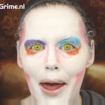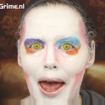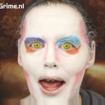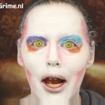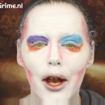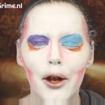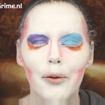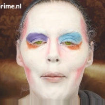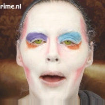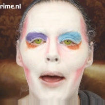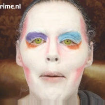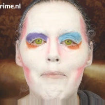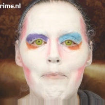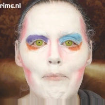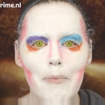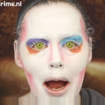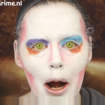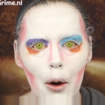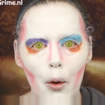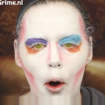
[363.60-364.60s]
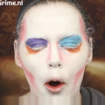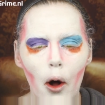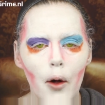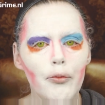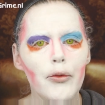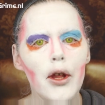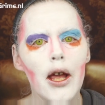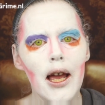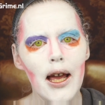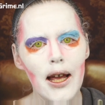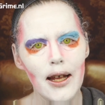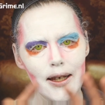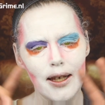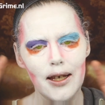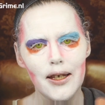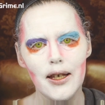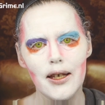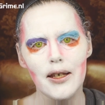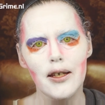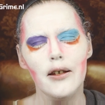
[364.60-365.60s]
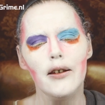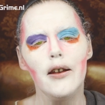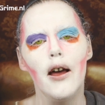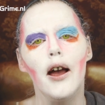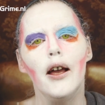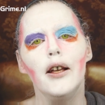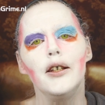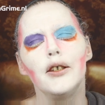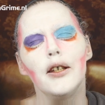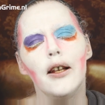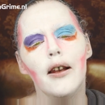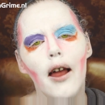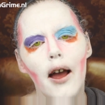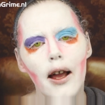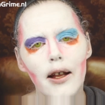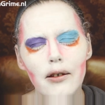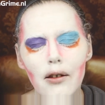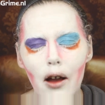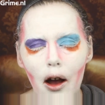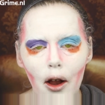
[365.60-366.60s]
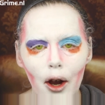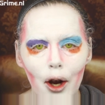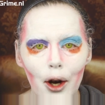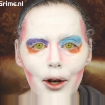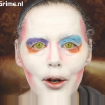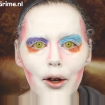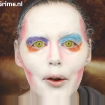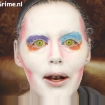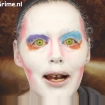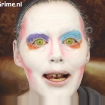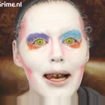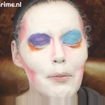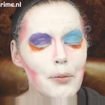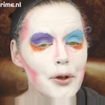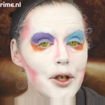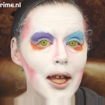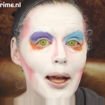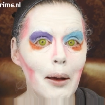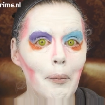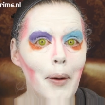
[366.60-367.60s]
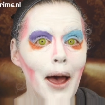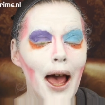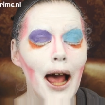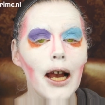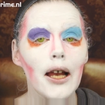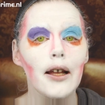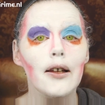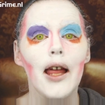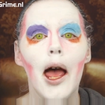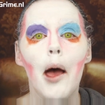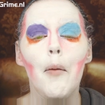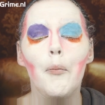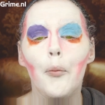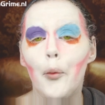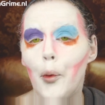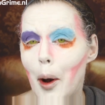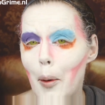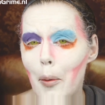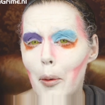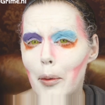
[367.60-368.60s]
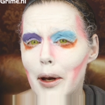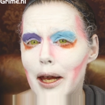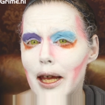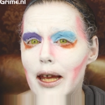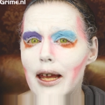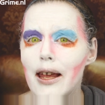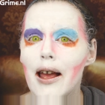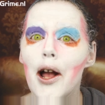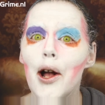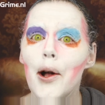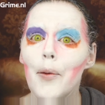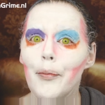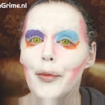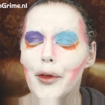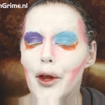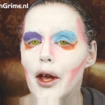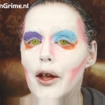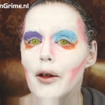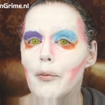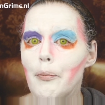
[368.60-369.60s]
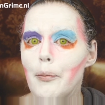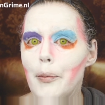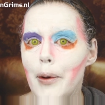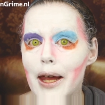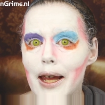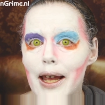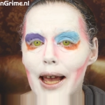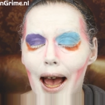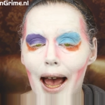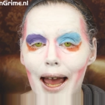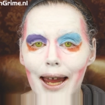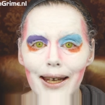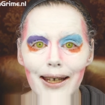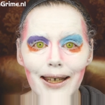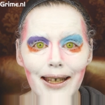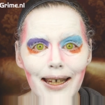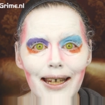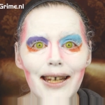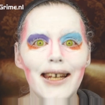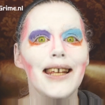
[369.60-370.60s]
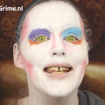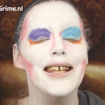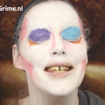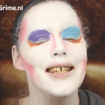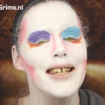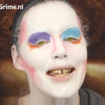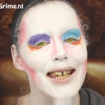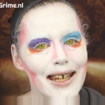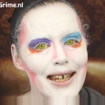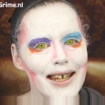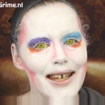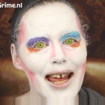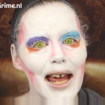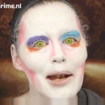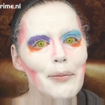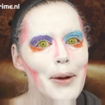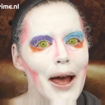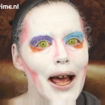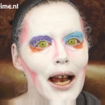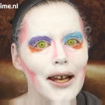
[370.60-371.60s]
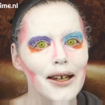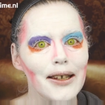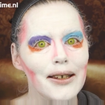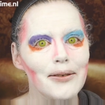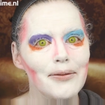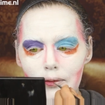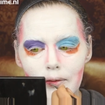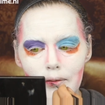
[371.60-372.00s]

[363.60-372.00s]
palette by Meron. This is a nice light colored lipstick palette, and probably the pink I need is in that palette.